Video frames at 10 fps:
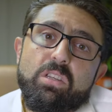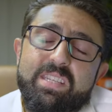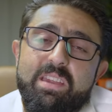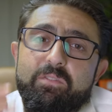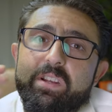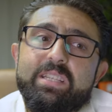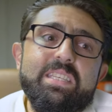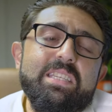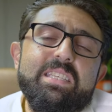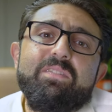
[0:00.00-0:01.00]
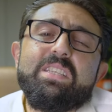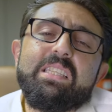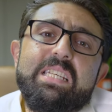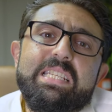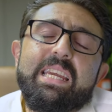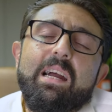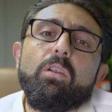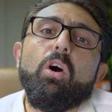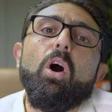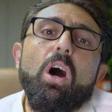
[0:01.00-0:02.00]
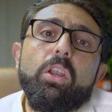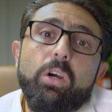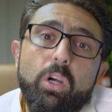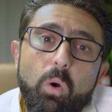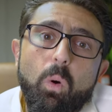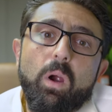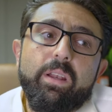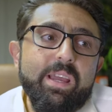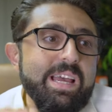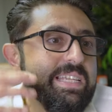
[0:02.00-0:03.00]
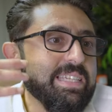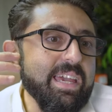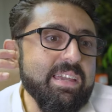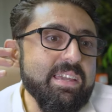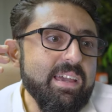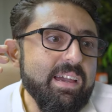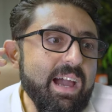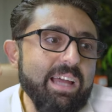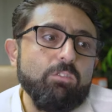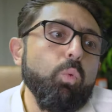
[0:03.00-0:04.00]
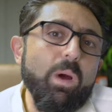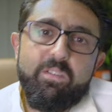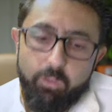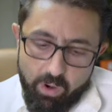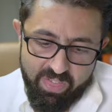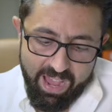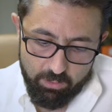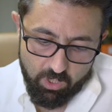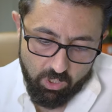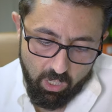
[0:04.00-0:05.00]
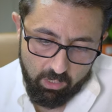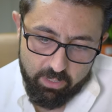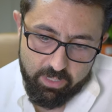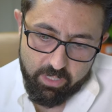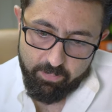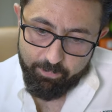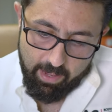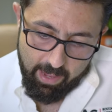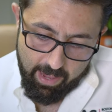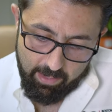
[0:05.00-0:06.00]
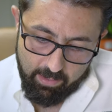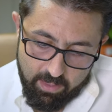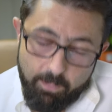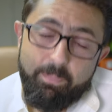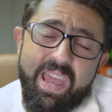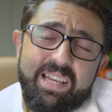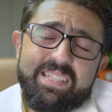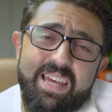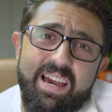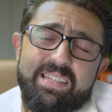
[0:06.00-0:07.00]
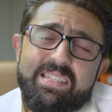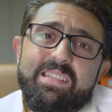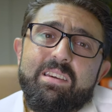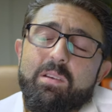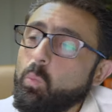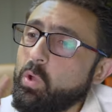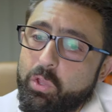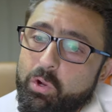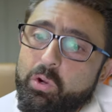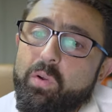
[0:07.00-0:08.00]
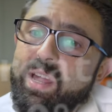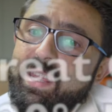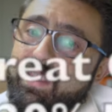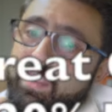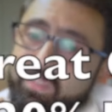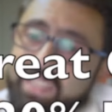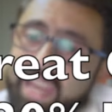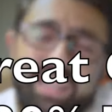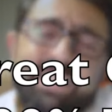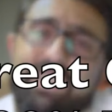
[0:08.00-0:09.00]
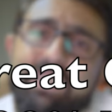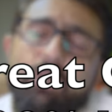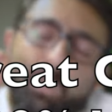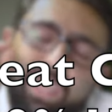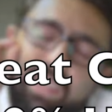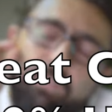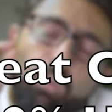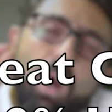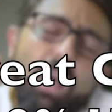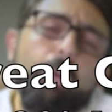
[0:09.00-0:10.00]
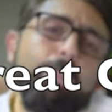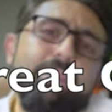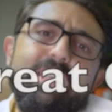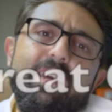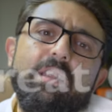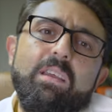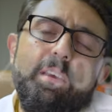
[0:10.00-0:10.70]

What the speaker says: So say, for instance, if he's leasing out a Honda Accord, say at $24,000, and the bank says, with your credit, if it's excellent, we can give you 100%,